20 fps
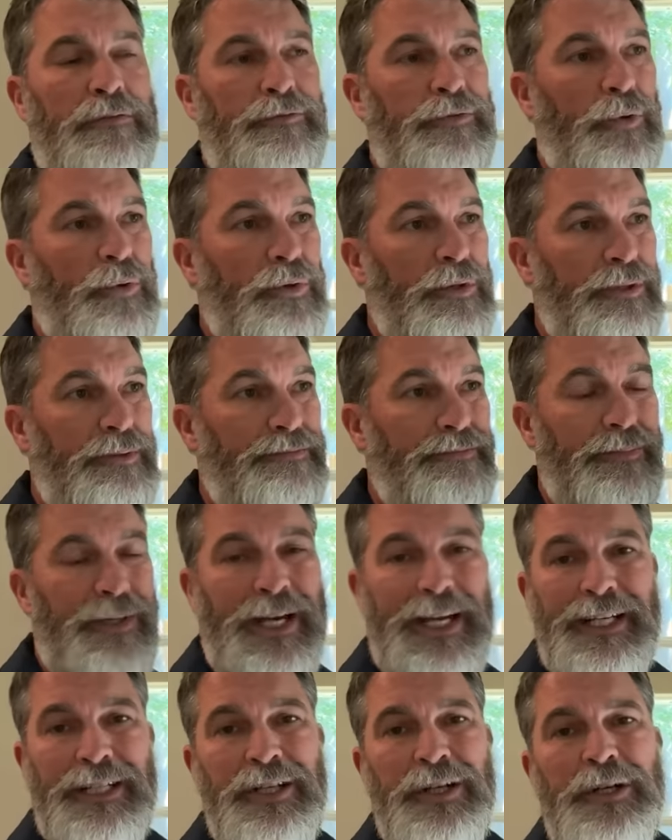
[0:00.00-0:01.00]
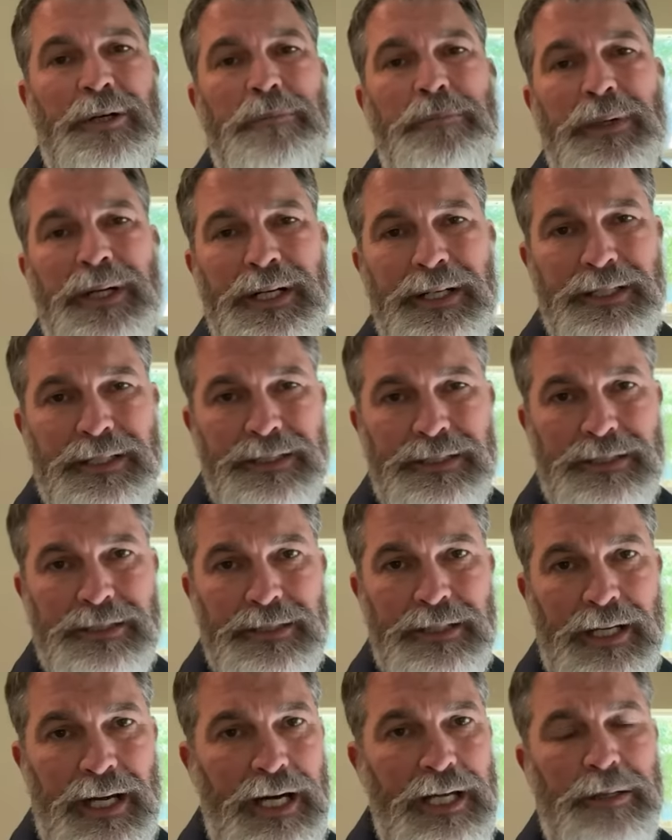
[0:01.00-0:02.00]
for $800
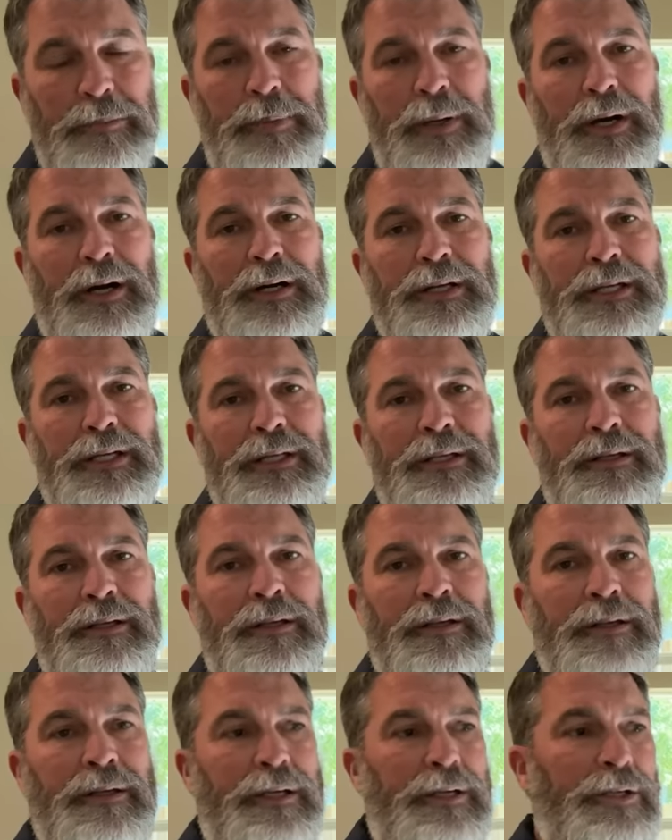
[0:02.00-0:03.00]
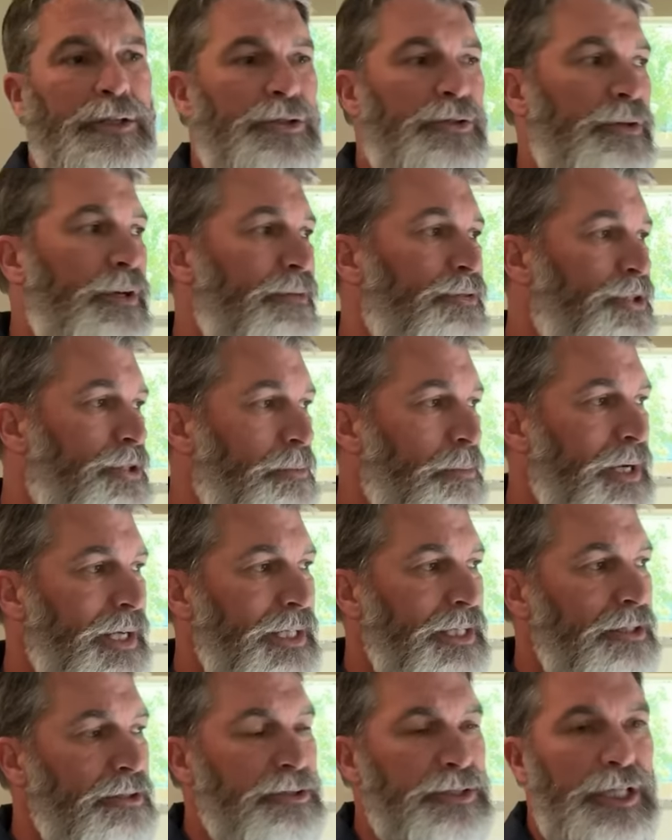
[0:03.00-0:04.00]
out of pocket. You have
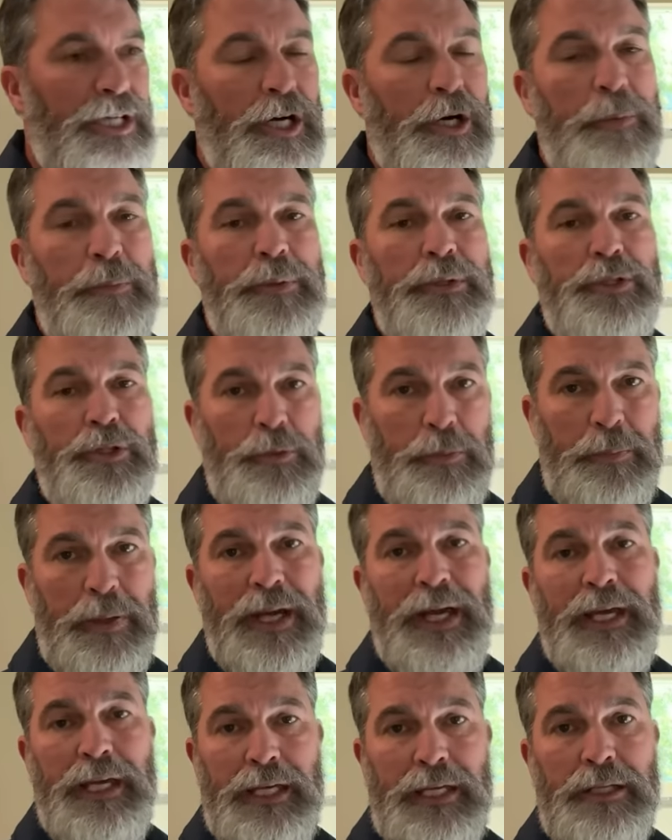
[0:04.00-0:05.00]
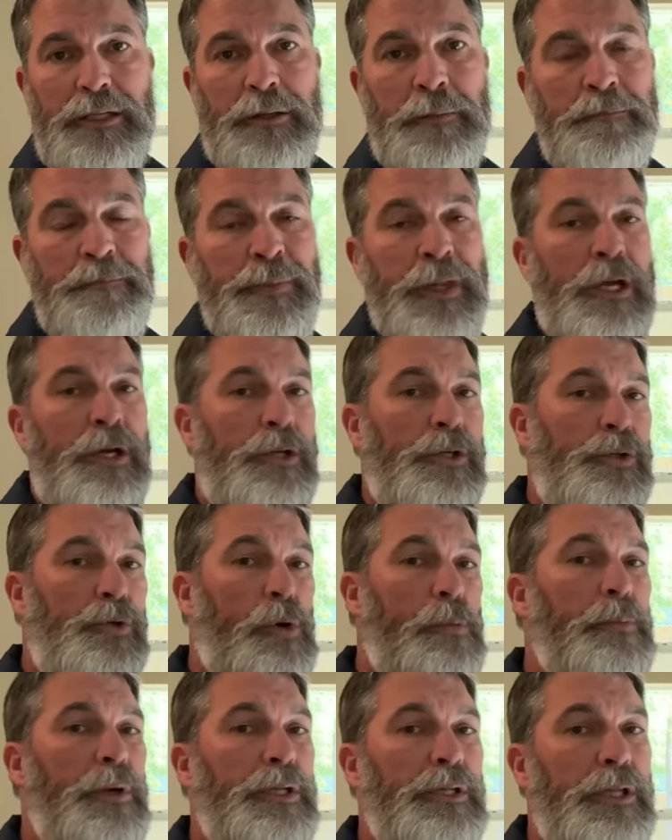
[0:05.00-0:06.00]
somebody else helping you pay
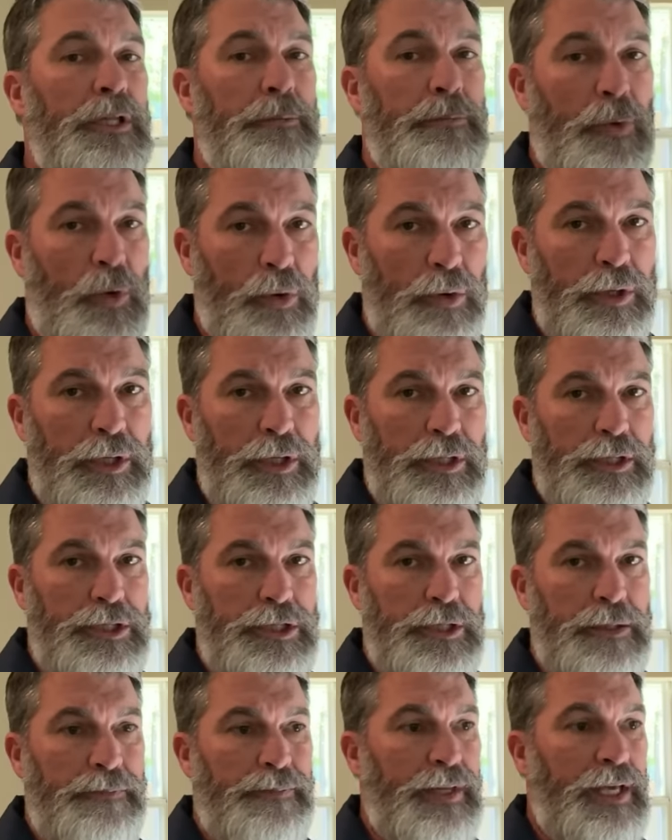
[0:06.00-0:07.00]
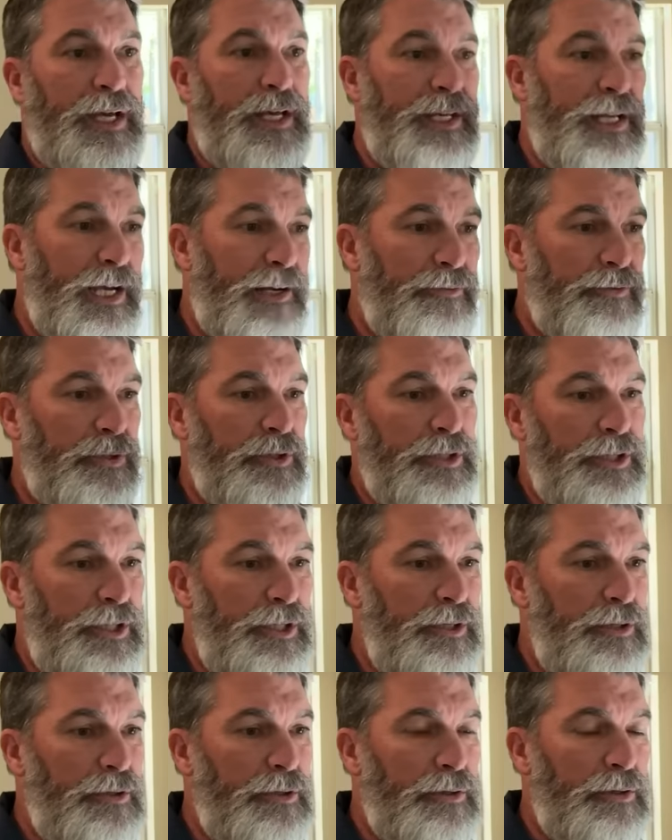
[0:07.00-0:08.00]
your monthly mortgage. And after a
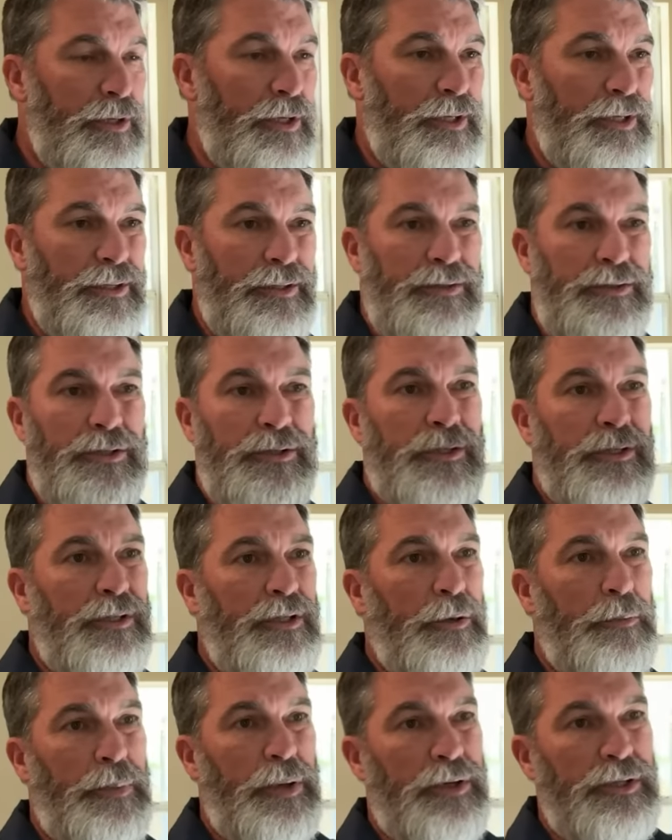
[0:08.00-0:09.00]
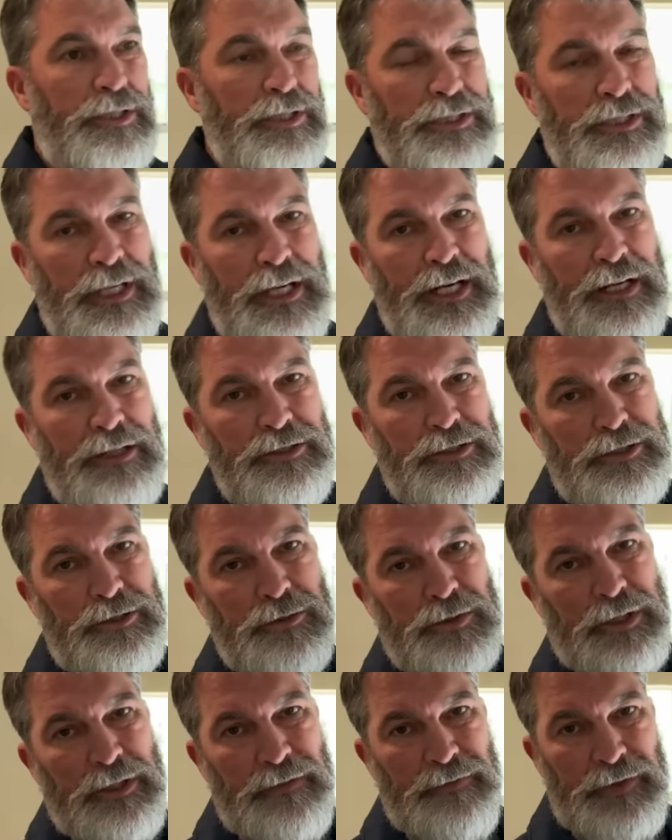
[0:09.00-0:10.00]
year, you can go purchase a house through
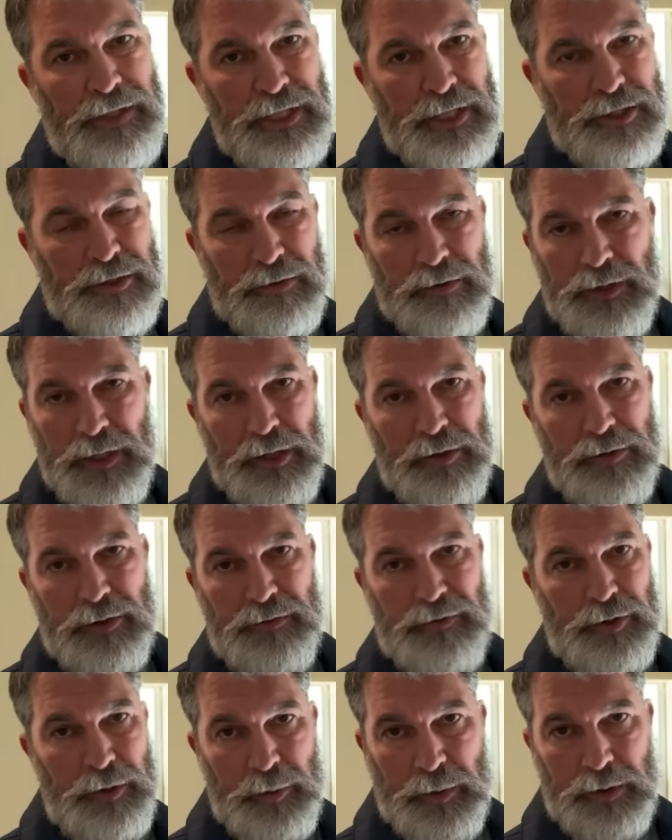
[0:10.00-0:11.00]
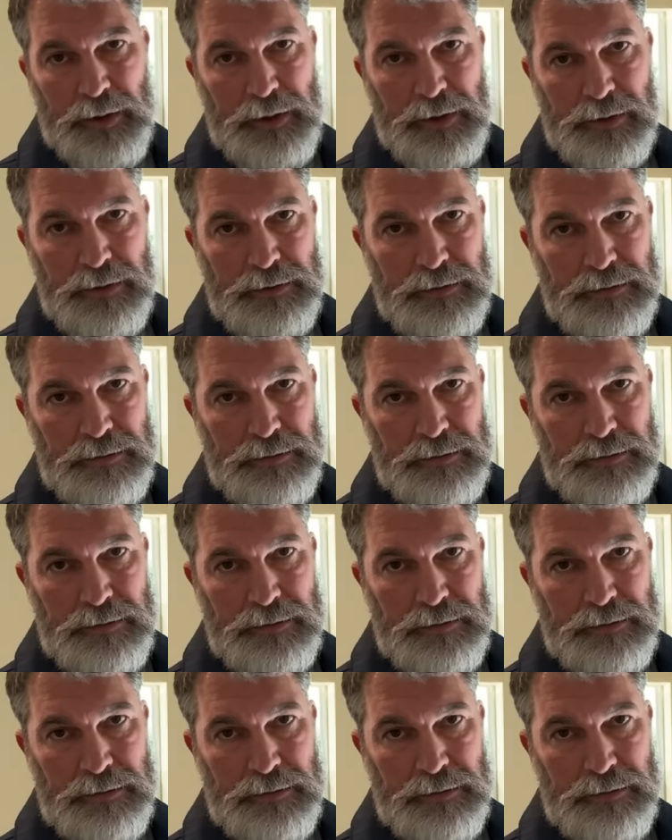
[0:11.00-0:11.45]
a conventional loan if you want